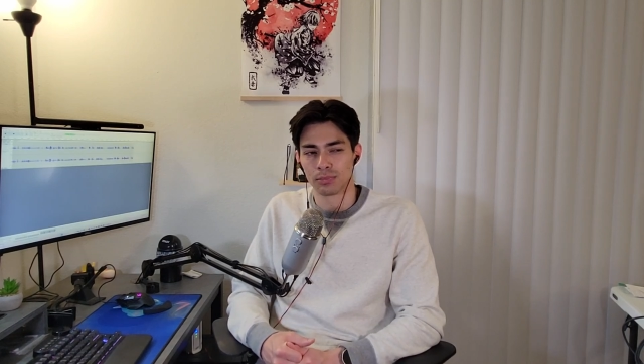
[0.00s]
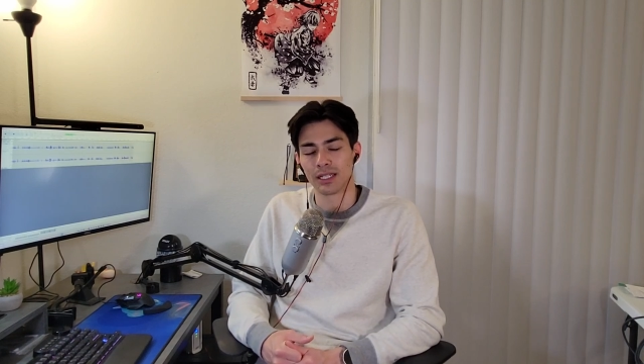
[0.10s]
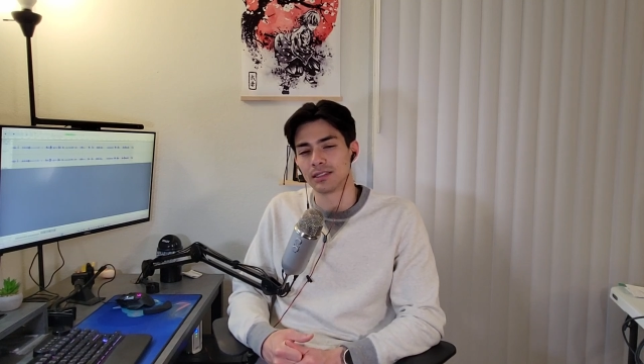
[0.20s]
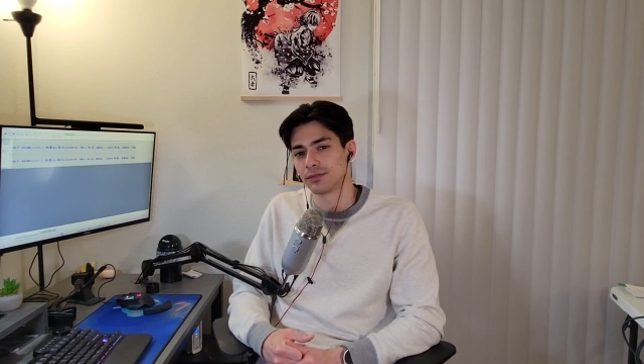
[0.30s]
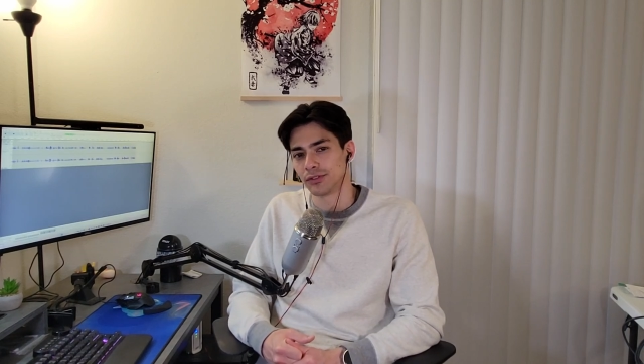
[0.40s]

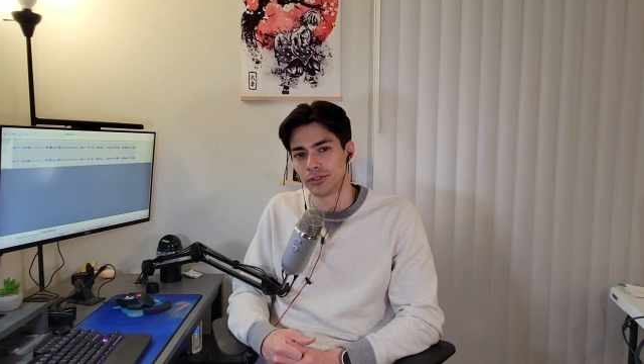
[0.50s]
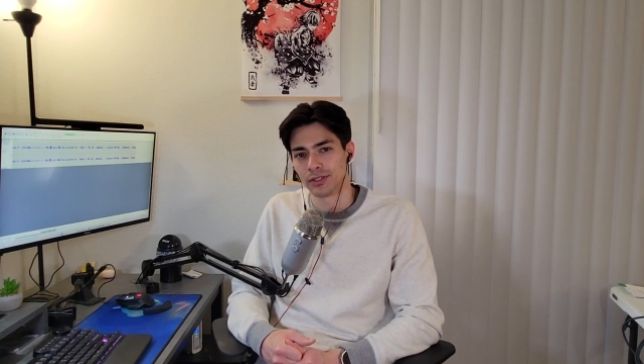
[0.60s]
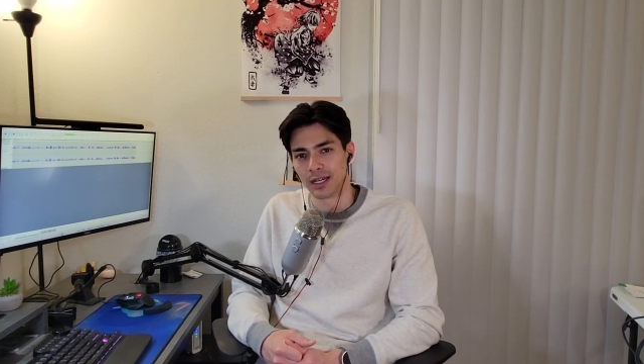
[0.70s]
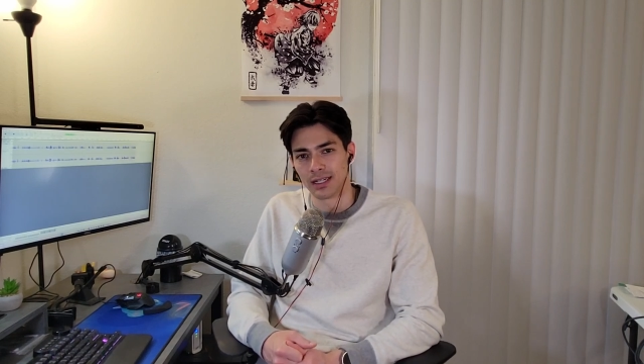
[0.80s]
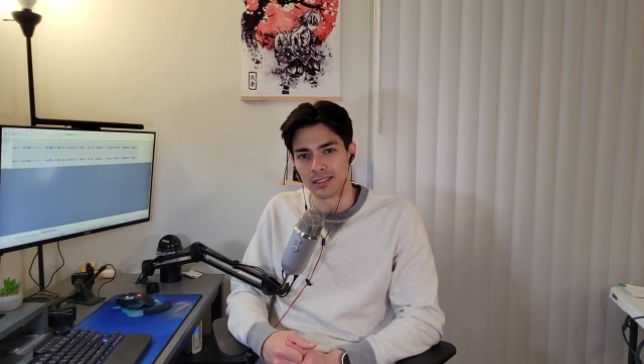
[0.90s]

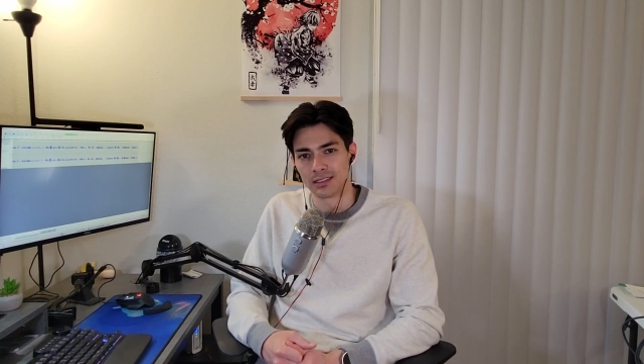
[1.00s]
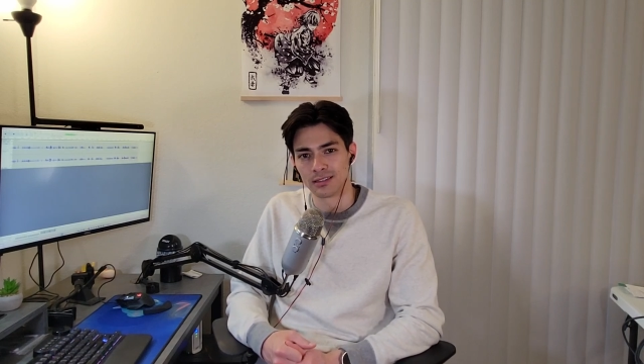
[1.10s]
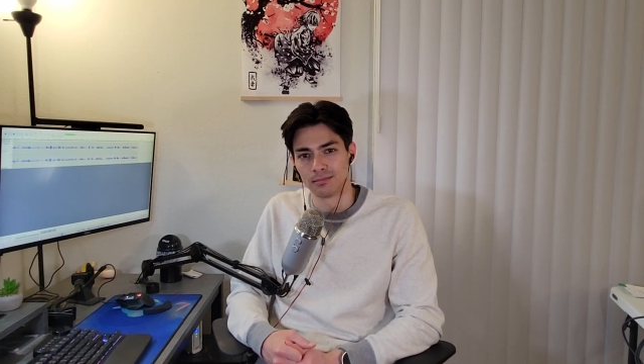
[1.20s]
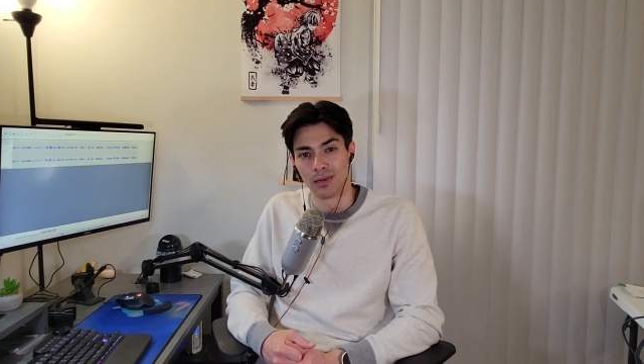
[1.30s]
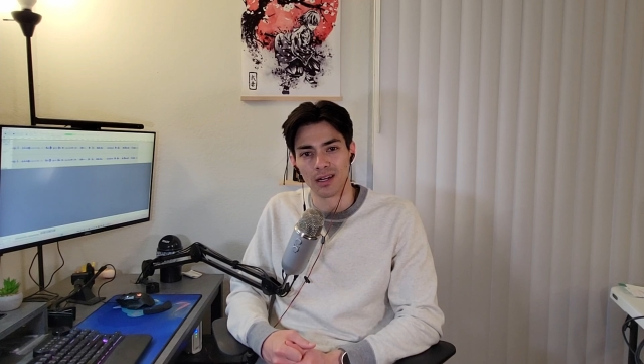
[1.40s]
plentiful
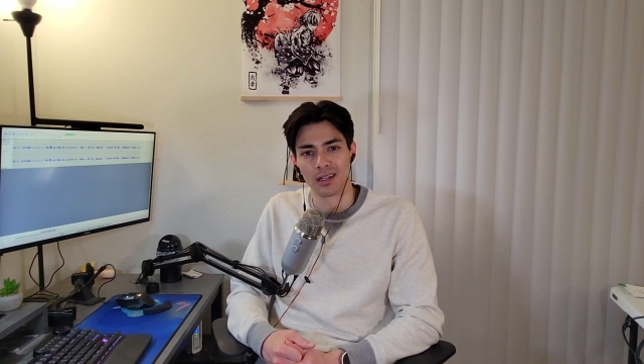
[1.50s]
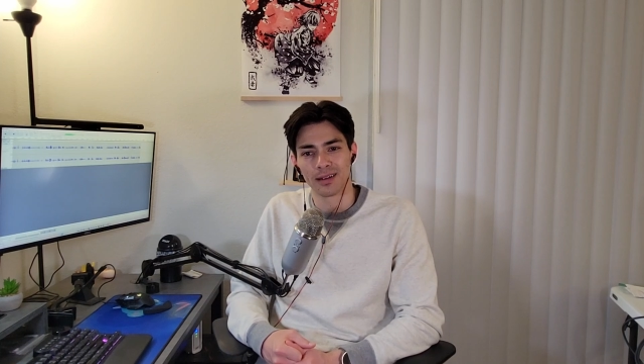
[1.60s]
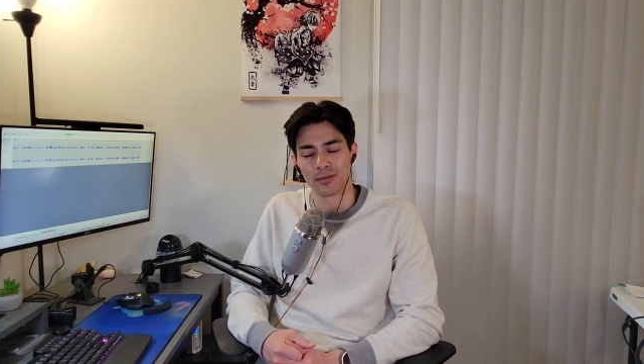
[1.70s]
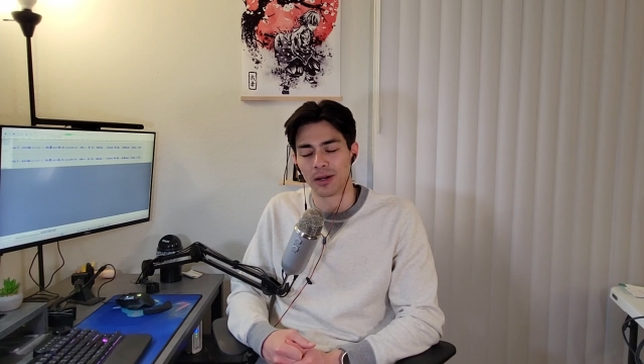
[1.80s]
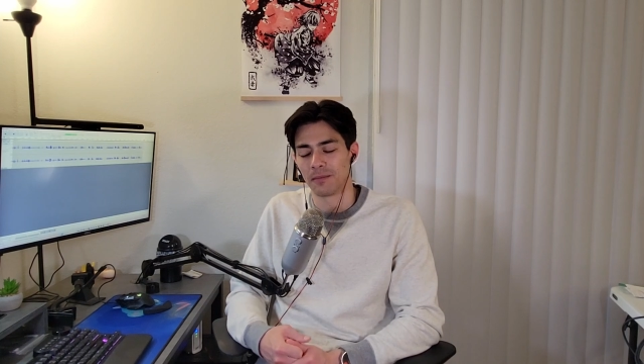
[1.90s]
as money,
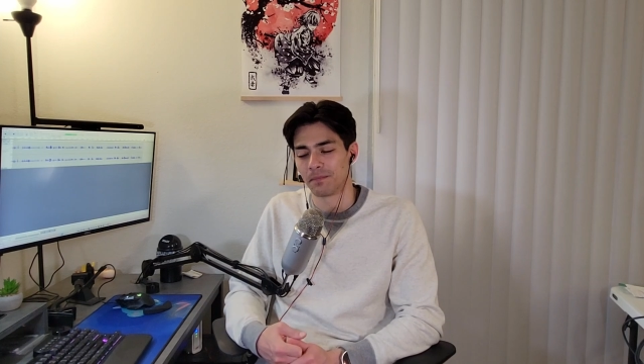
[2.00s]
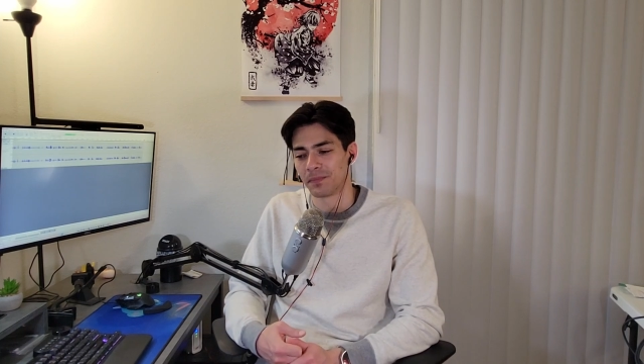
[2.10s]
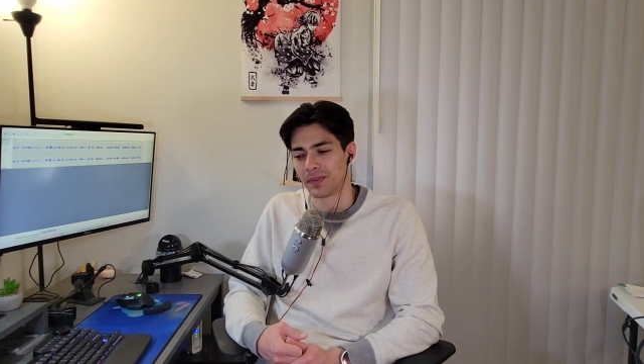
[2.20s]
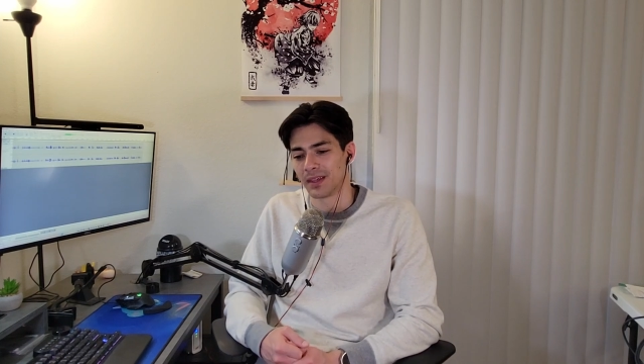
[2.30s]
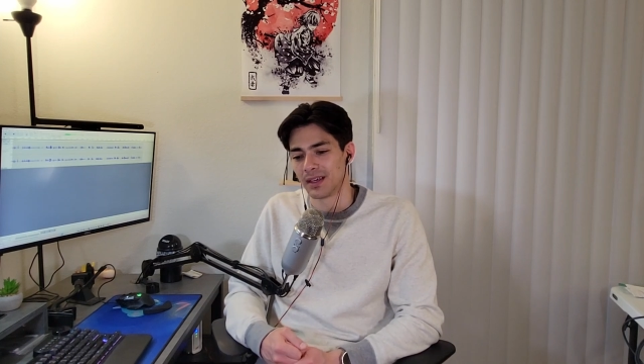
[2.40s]
right?
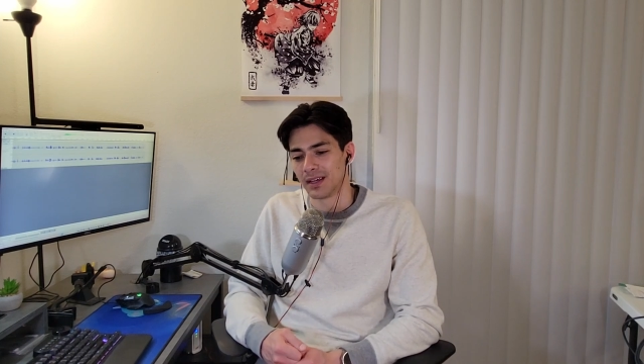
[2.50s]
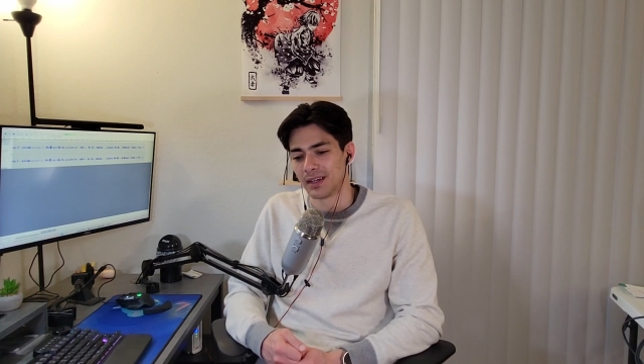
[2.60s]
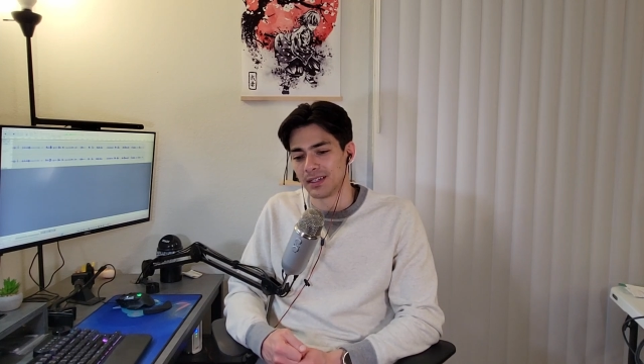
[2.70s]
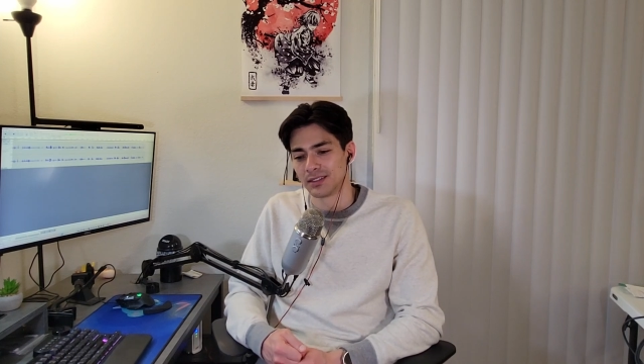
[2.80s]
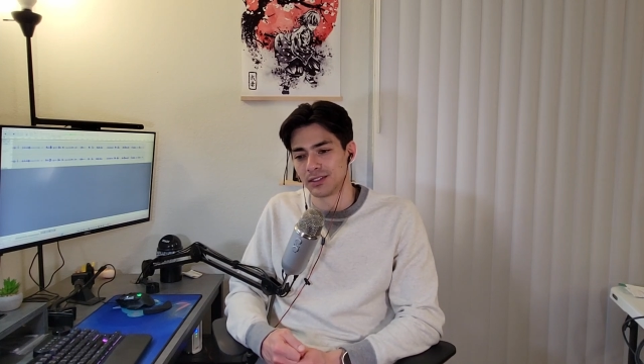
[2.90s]

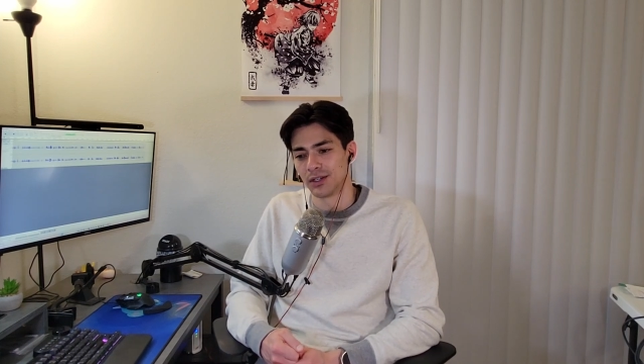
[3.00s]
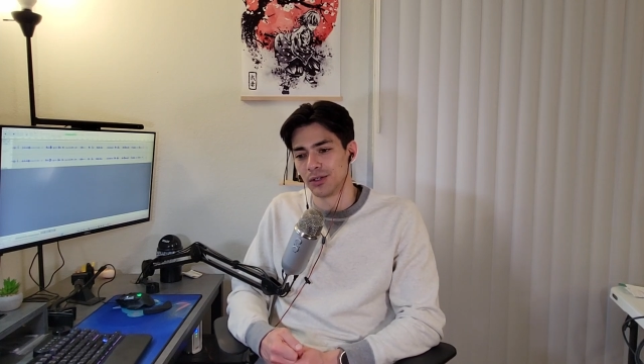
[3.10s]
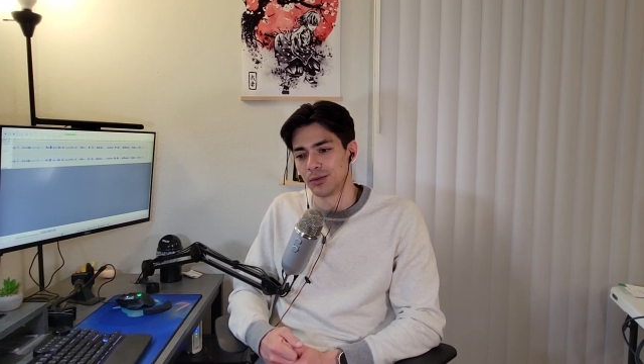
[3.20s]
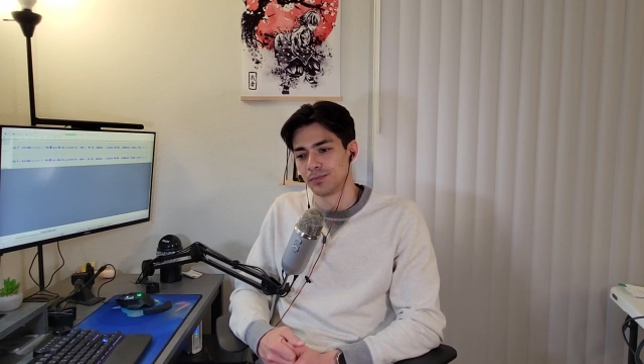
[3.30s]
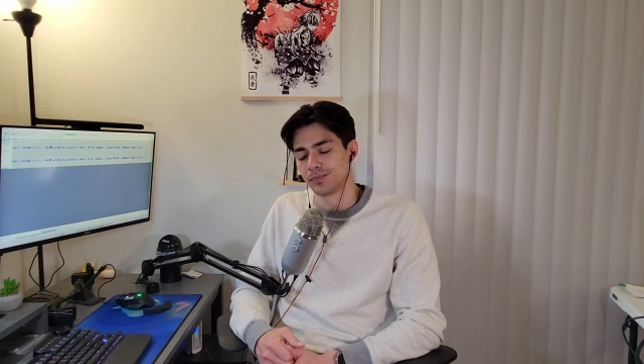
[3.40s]

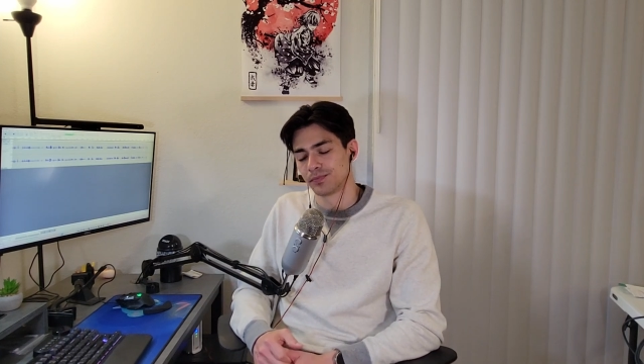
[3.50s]
So